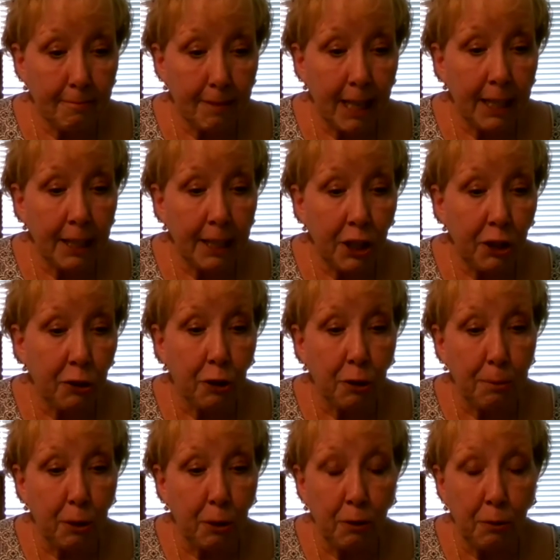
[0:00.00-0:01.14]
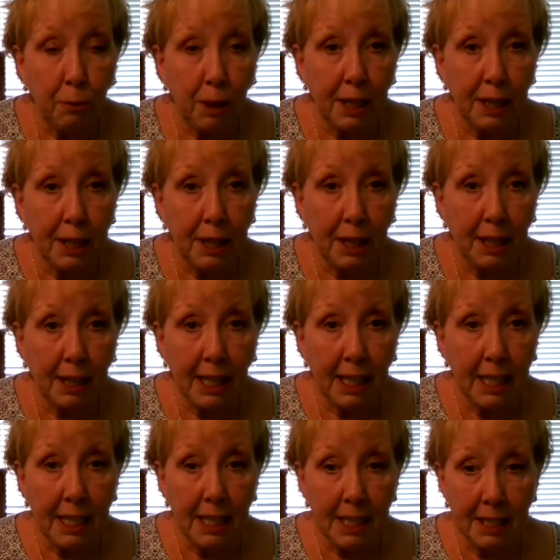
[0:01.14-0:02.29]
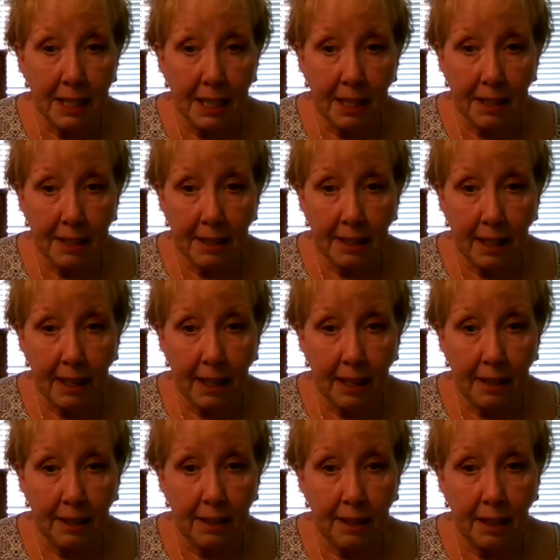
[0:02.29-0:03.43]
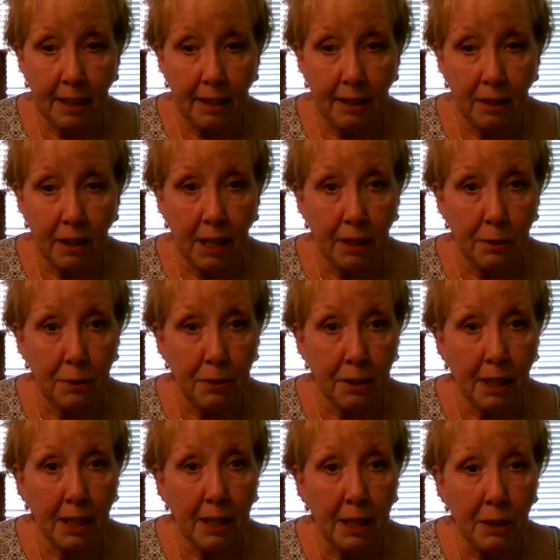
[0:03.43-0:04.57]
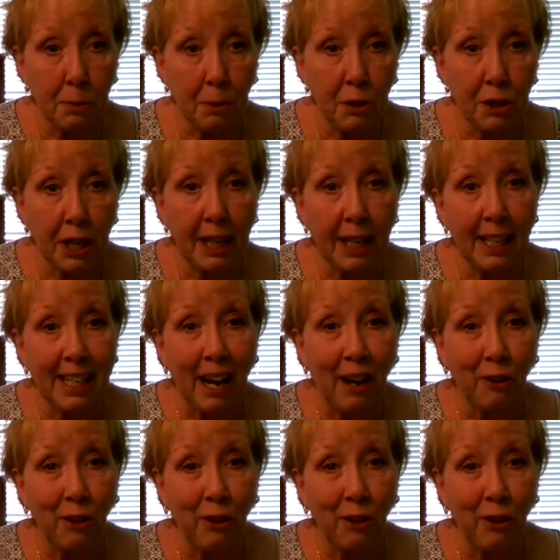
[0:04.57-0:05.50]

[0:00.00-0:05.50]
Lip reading: uncurable with kidney disease, and his kidneys were shutting down.